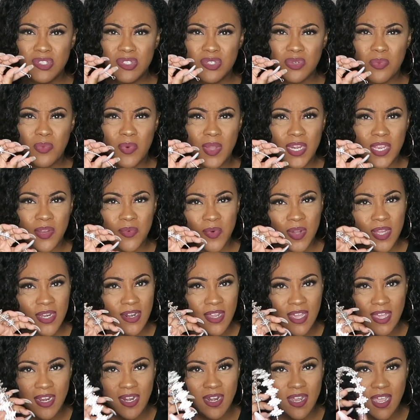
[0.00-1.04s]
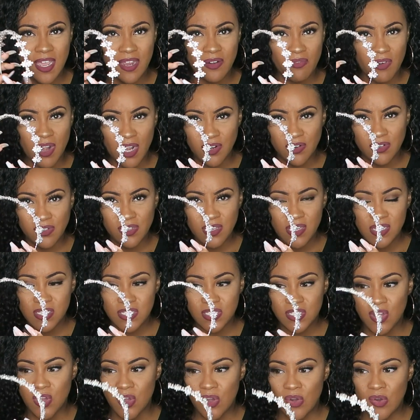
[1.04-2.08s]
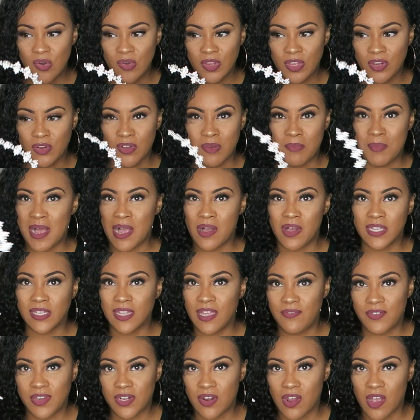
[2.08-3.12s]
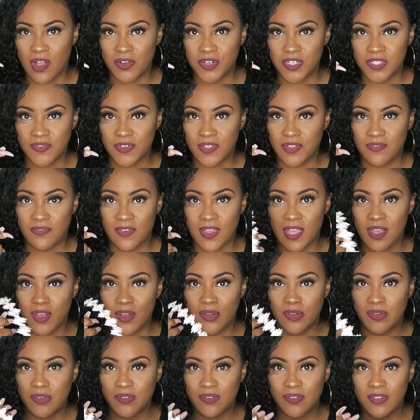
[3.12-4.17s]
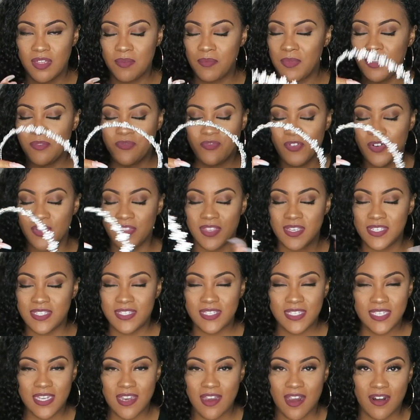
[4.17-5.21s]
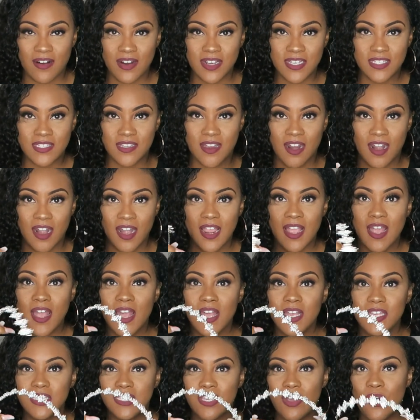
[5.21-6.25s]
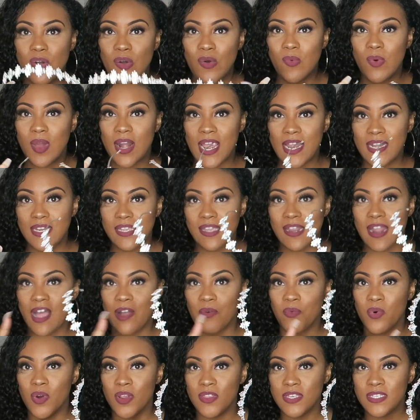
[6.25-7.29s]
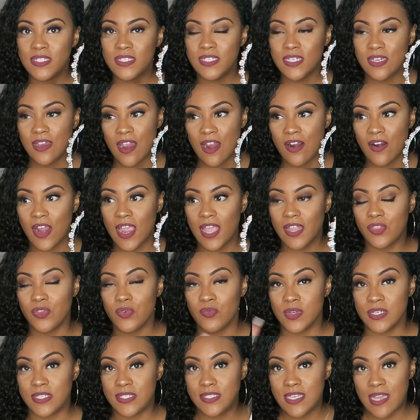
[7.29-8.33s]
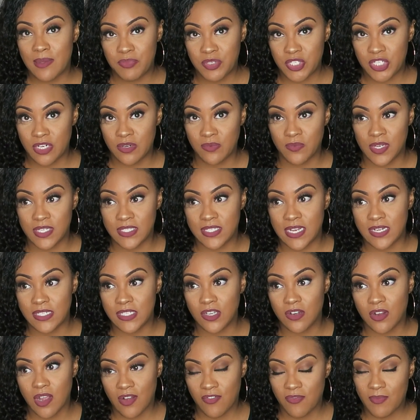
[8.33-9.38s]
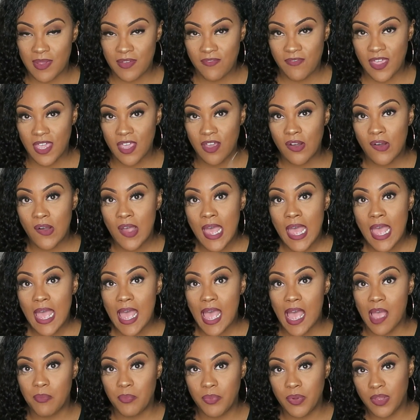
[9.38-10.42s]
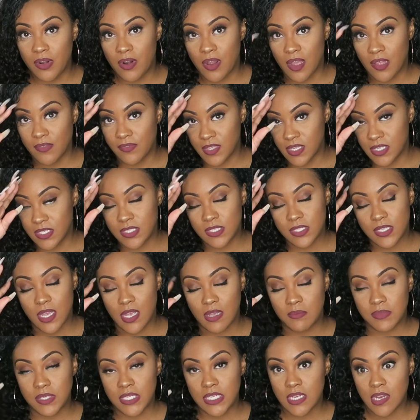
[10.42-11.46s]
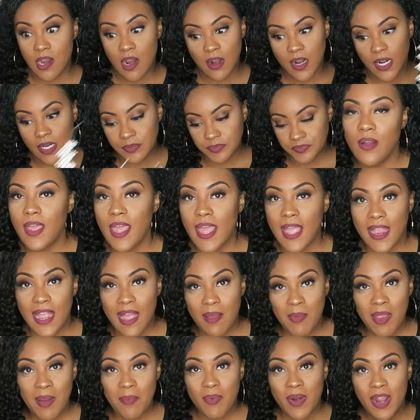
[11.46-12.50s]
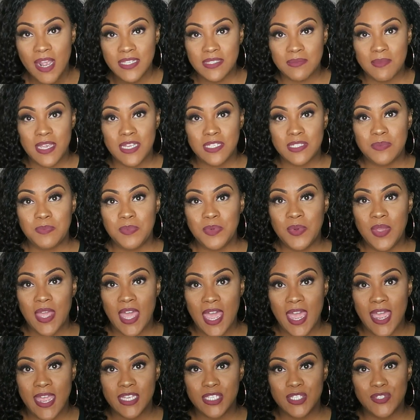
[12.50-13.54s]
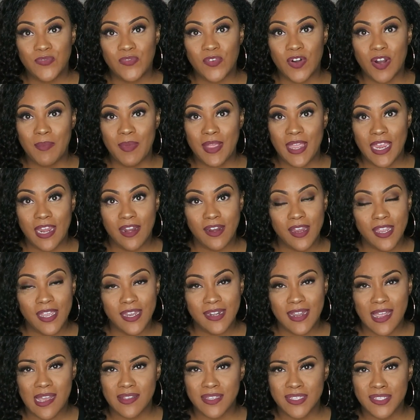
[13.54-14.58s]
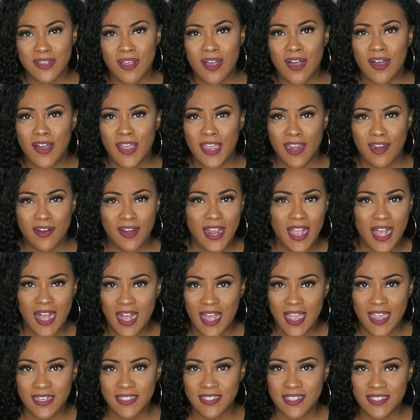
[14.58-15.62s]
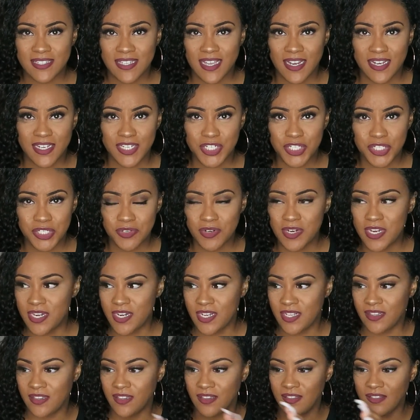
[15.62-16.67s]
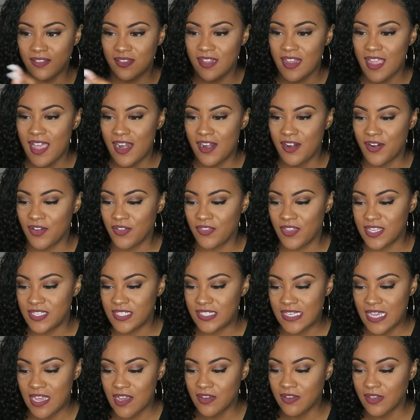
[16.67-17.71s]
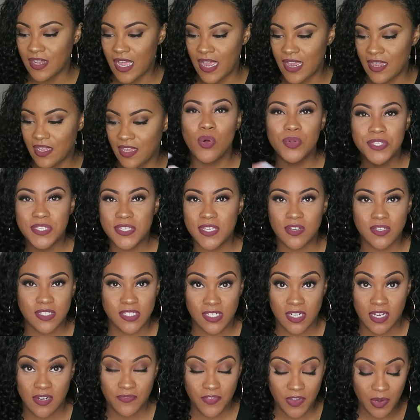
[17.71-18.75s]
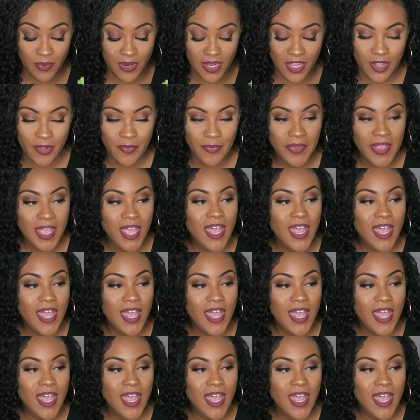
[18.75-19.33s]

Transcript: $21.99 regularly, so you know, about $11 for the veil. I mean, for this tiara, sorry. So what I did, I wore this tiara at the reception. Once I took off my veil, I put on this tiara. Okay, I got my Bridesmaids Bouquets from an area in Dallas called Harry Hines. It's like a street, and I don't know, they sell like wholesale stuff. There we go.